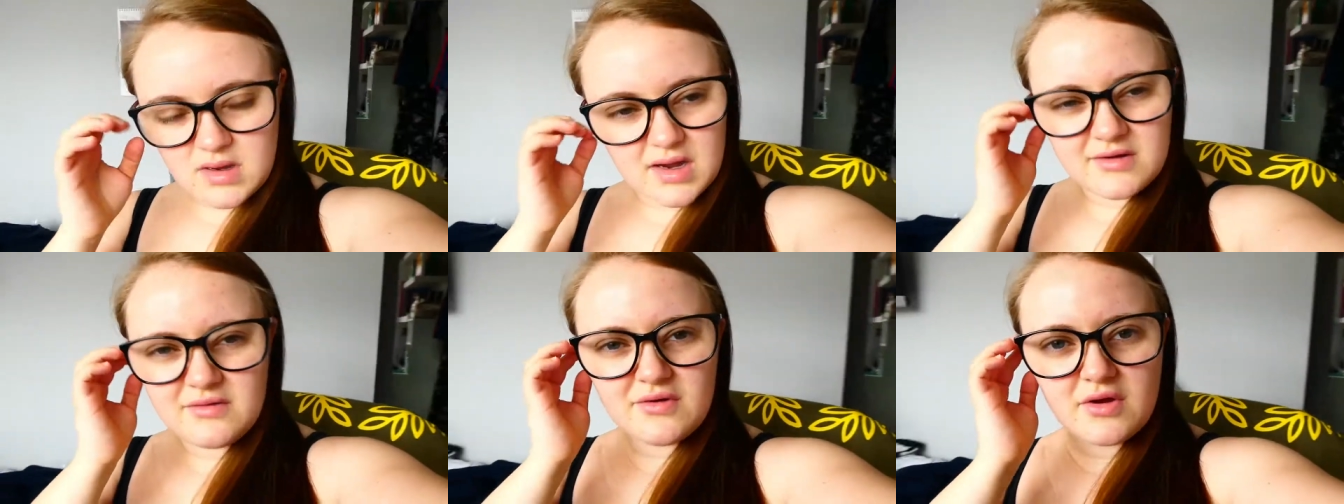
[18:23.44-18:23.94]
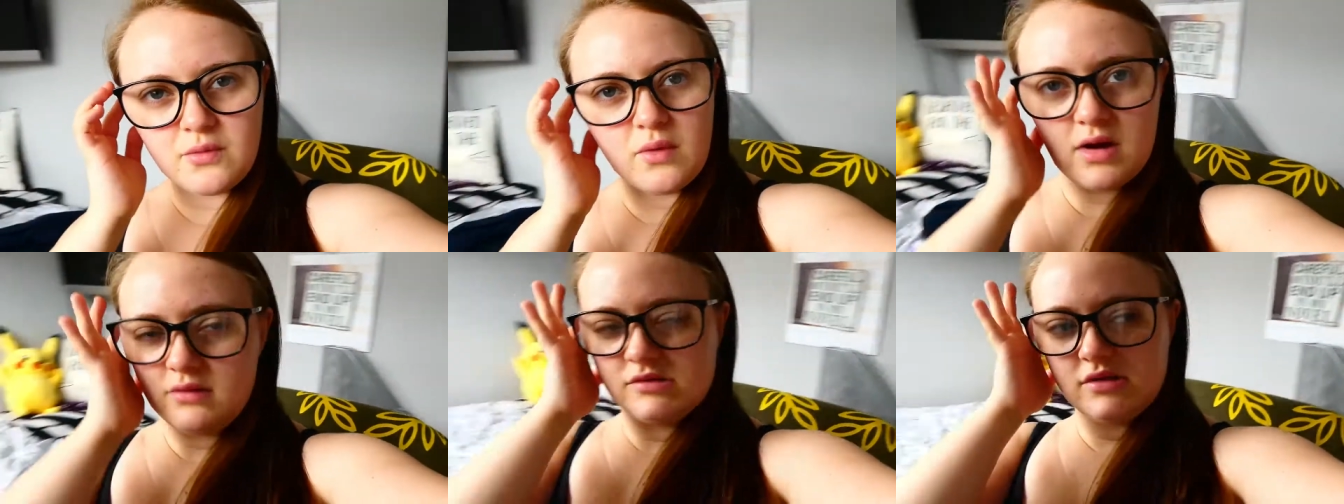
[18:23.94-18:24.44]
I don't know
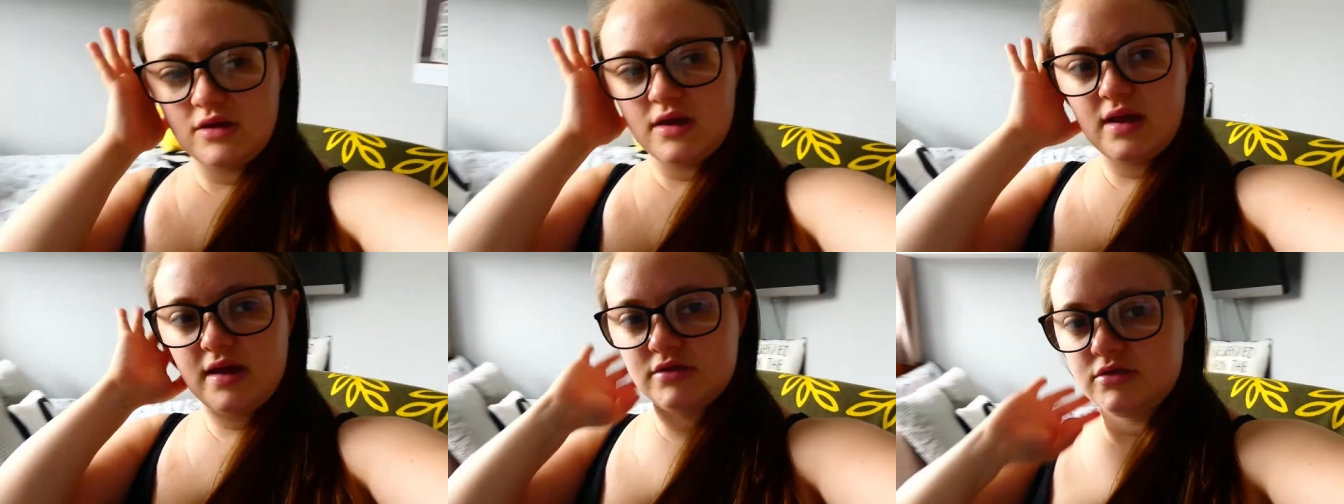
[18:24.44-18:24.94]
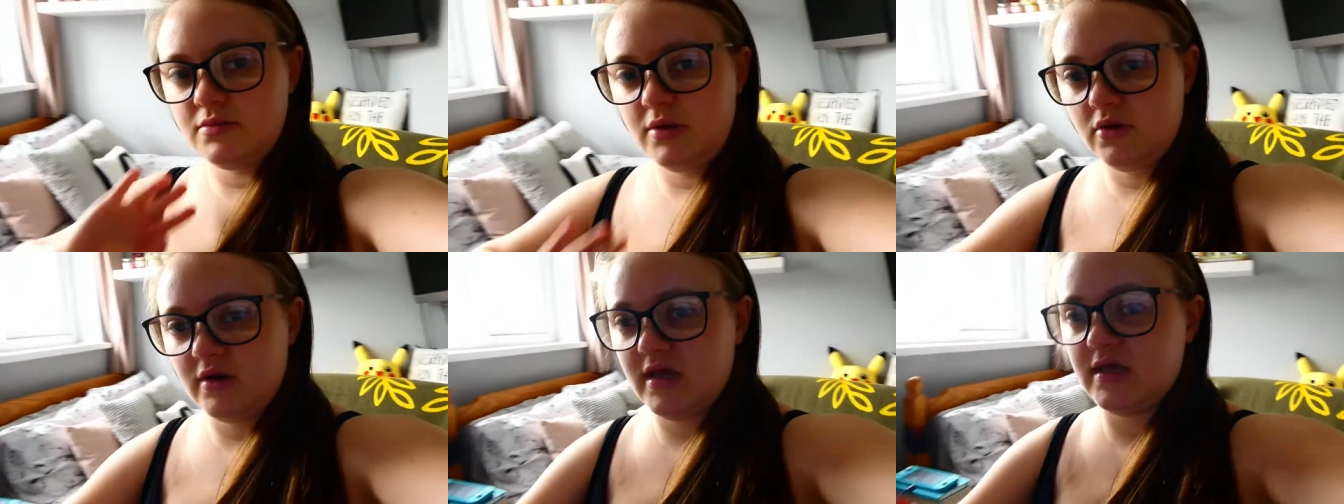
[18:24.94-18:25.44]
what I was looking at to be
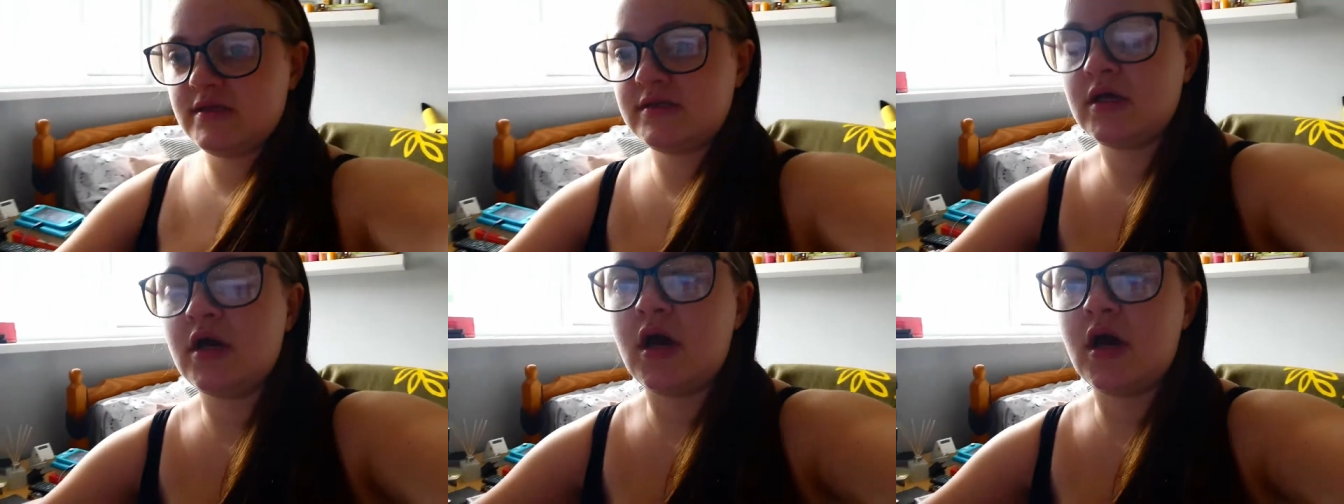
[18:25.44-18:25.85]
honest.